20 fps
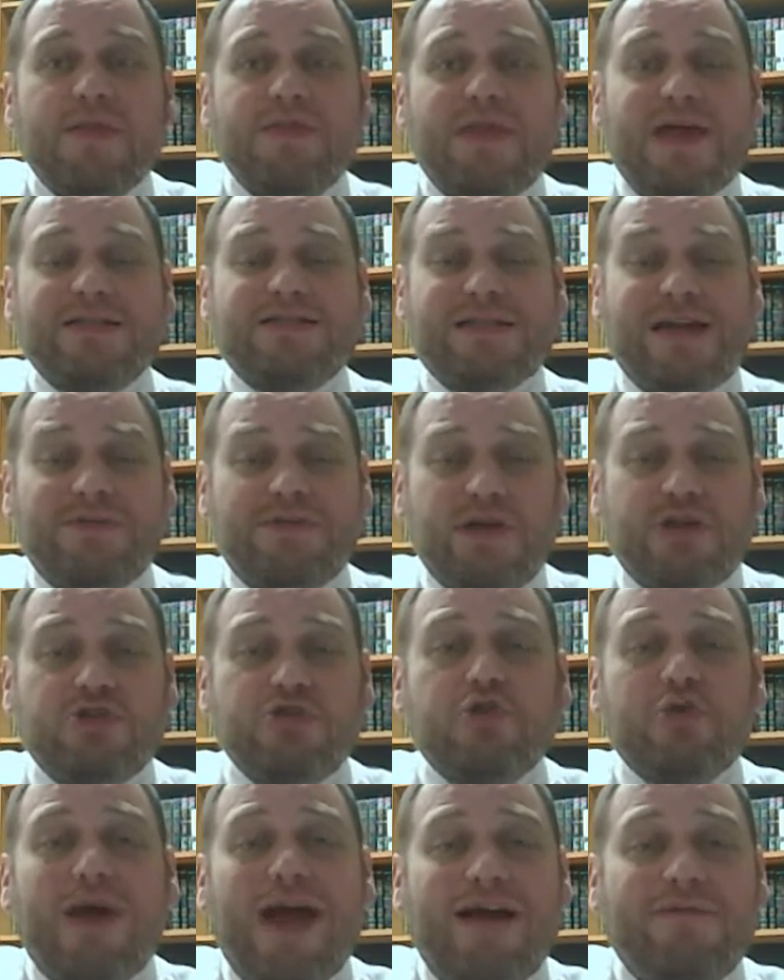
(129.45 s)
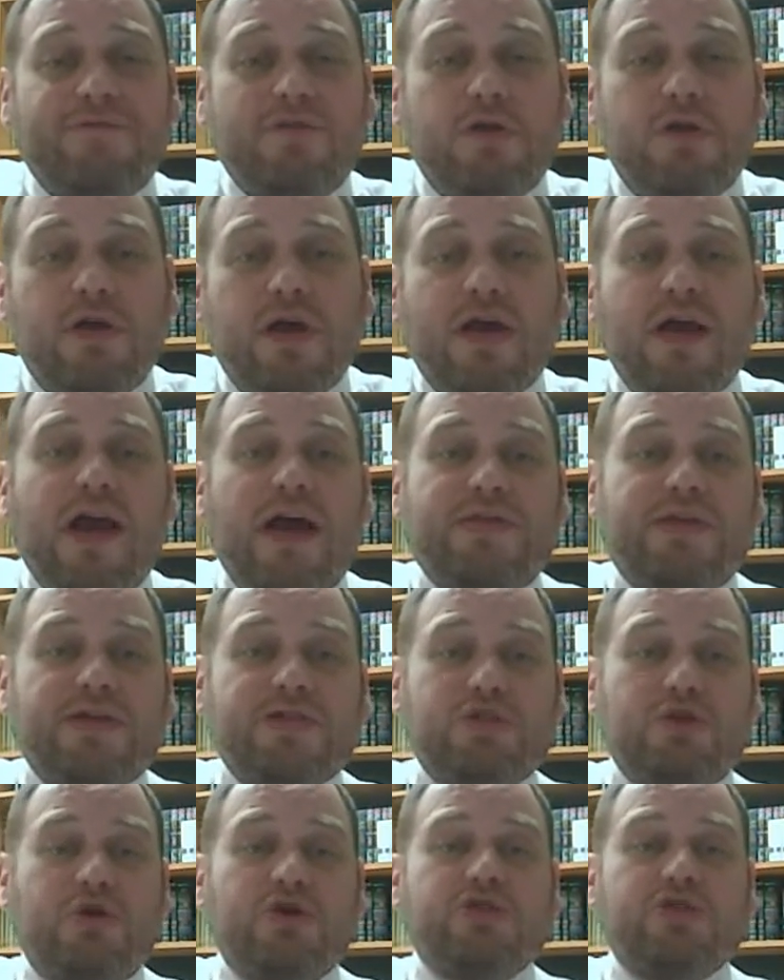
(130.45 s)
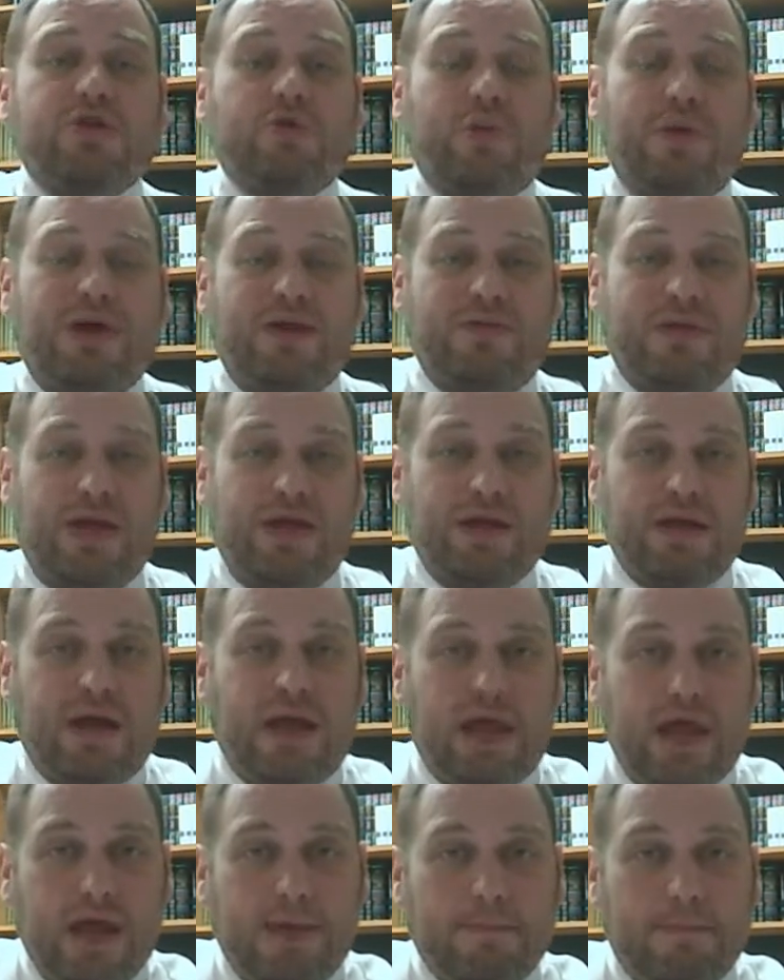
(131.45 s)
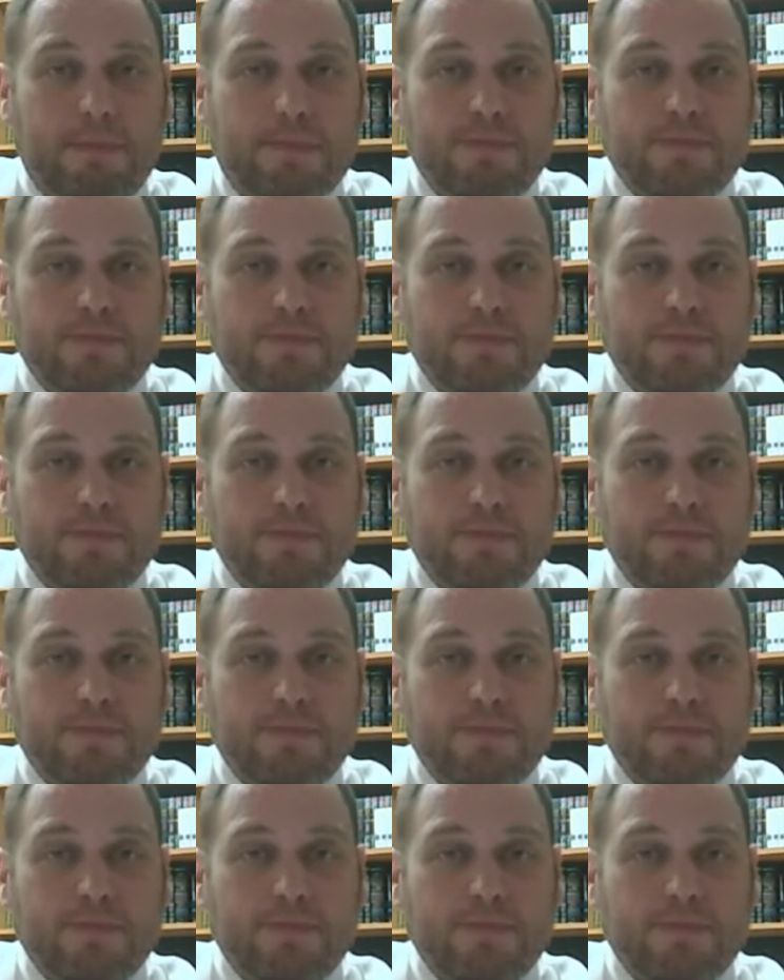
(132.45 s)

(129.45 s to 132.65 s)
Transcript: that's how they travel, and that's also where they encamp.